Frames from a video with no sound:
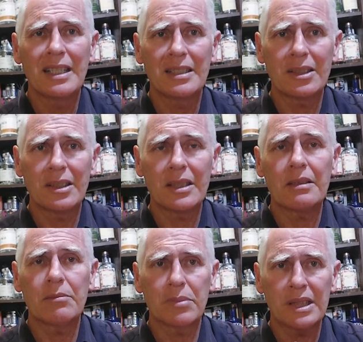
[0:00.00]

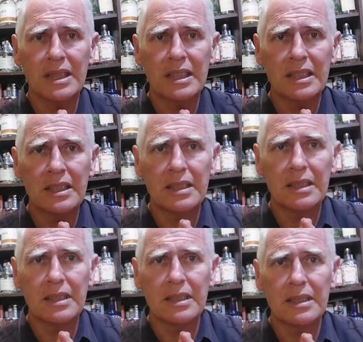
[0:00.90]
exotic,
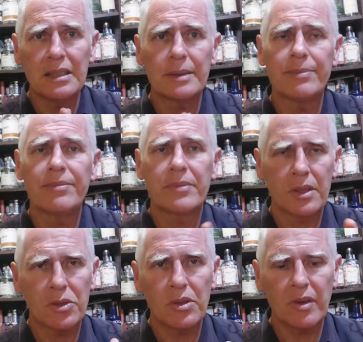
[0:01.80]
please.
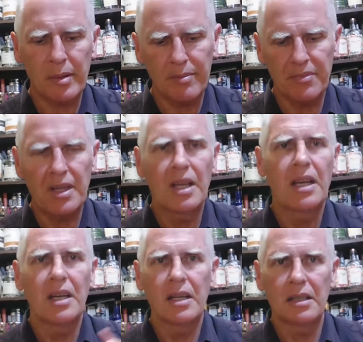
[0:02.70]
Short of that,
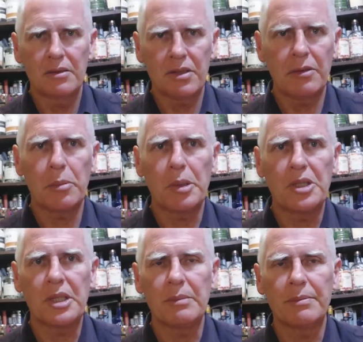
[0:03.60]
travel by
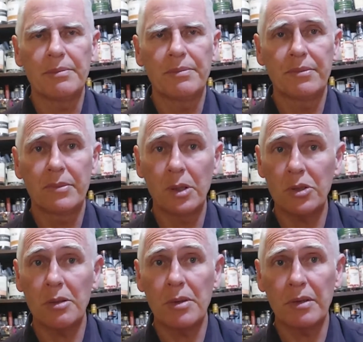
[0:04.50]
gin. Not
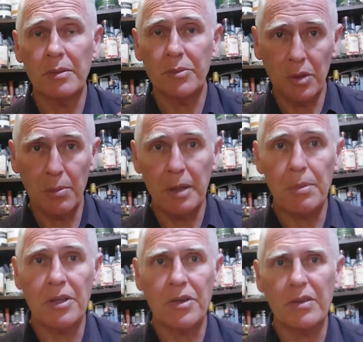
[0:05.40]
time travel, not
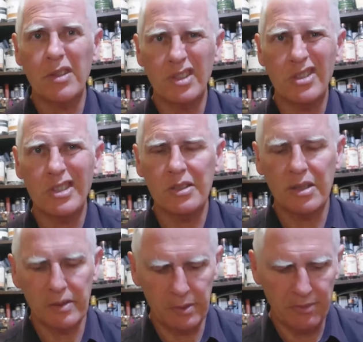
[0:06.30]
airplane travel, gin
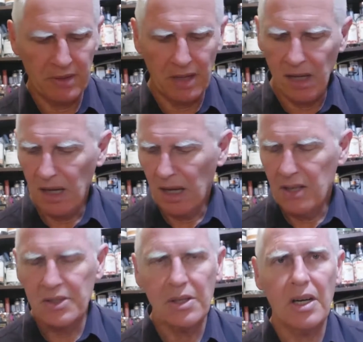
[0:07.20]
travel.
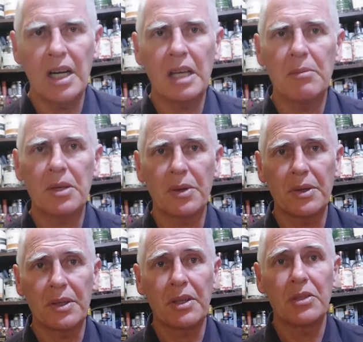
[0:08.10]
So I am
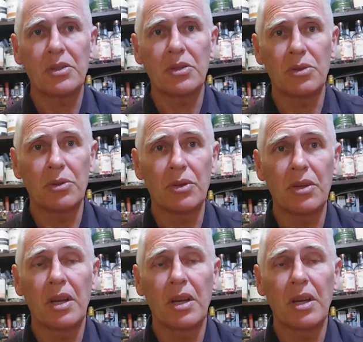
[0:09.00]
going to